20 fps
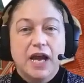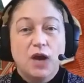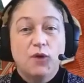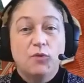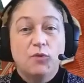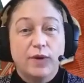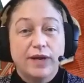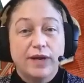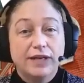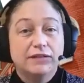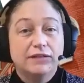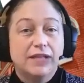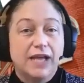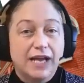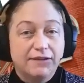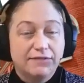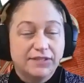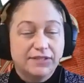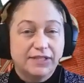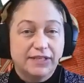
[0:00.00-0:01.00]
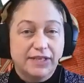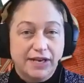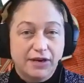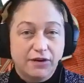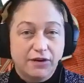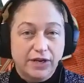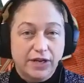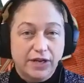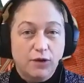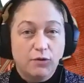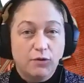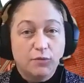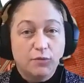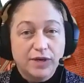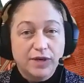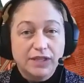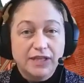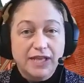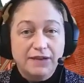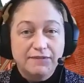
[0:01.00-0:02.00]
a real life scenario, a
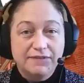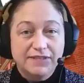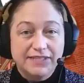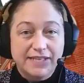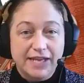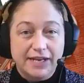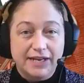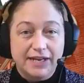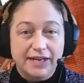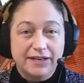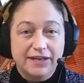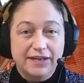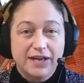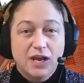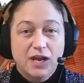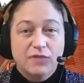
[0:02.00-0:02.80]
real life setting.